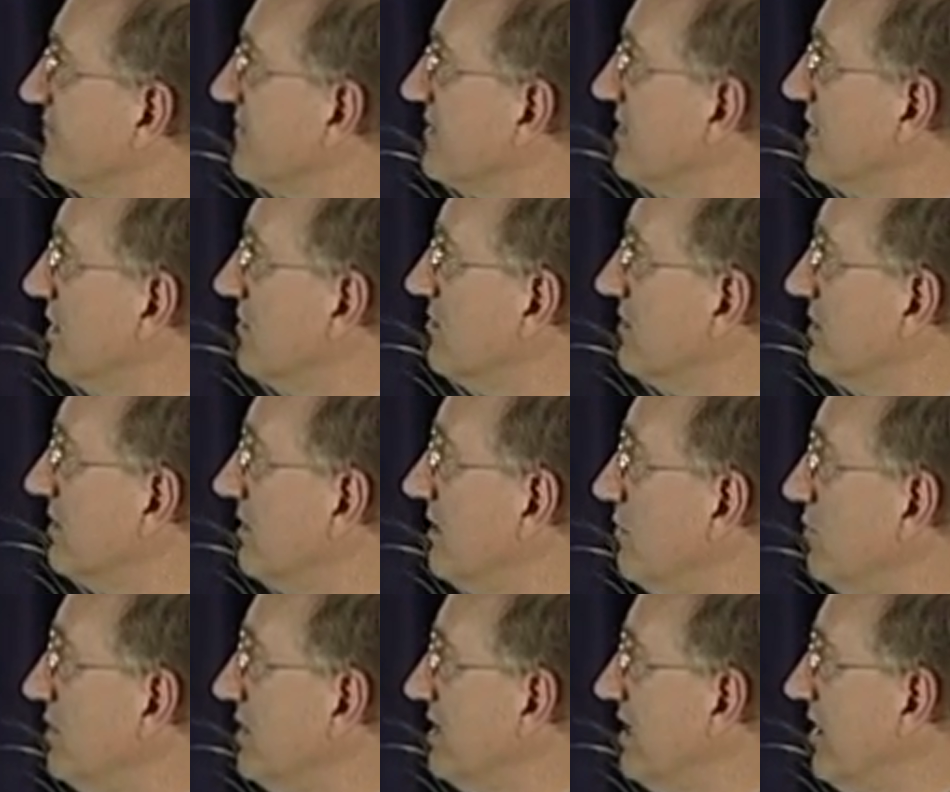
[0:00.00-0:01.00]
So
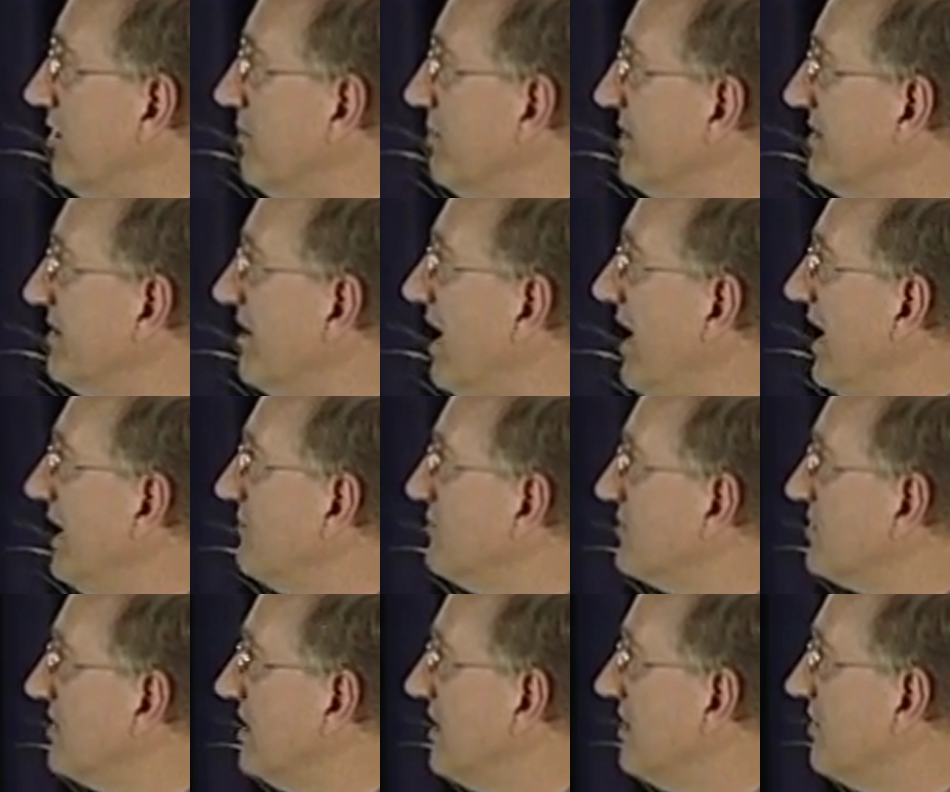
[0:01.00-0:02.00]
there were terrible
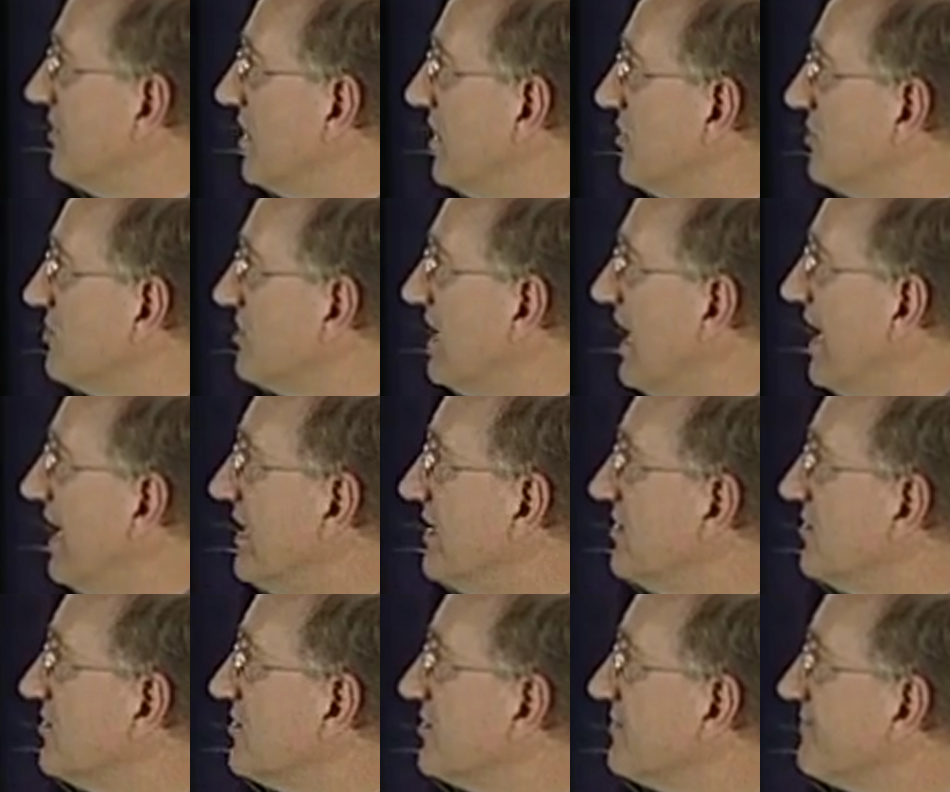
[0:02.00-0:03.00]
times in those
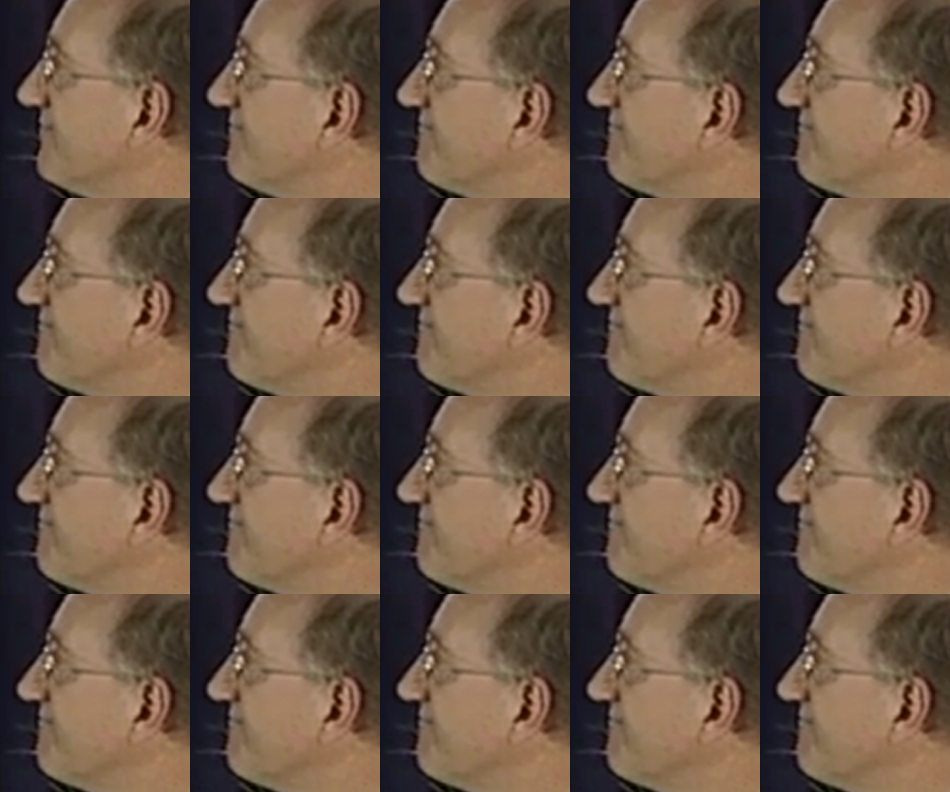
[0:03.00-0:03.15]
days.